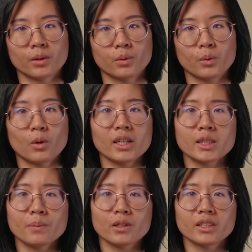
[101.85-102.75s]
We want
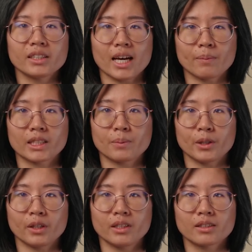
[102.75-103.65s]
to build an app
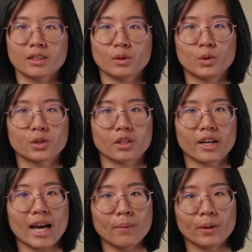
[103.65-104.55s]
experience that users are
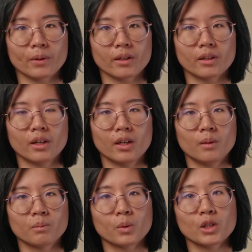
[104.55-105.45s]
happy with,
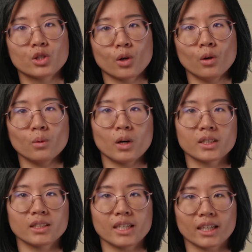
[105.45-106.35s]
but we don't
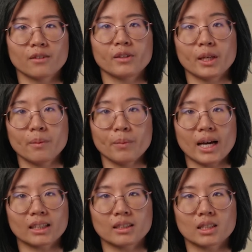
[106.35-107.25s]
want to negatively
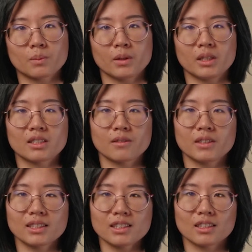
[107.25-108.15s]
impact the experience of
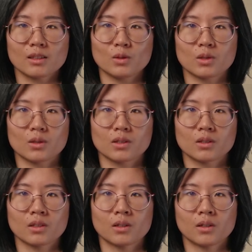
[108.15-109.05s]
existing users.
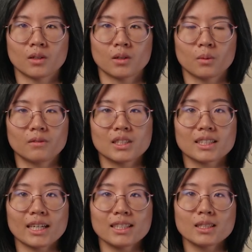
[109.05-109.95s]
We've
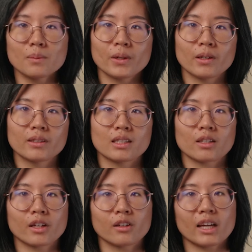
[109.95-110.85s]
decided to build this
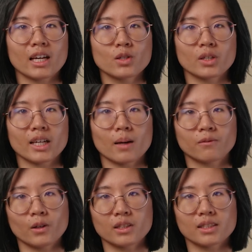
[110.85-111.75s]
on our Android app
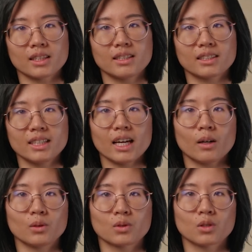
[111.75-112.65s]
first and see how
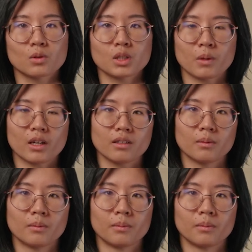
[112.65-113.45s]
users respond.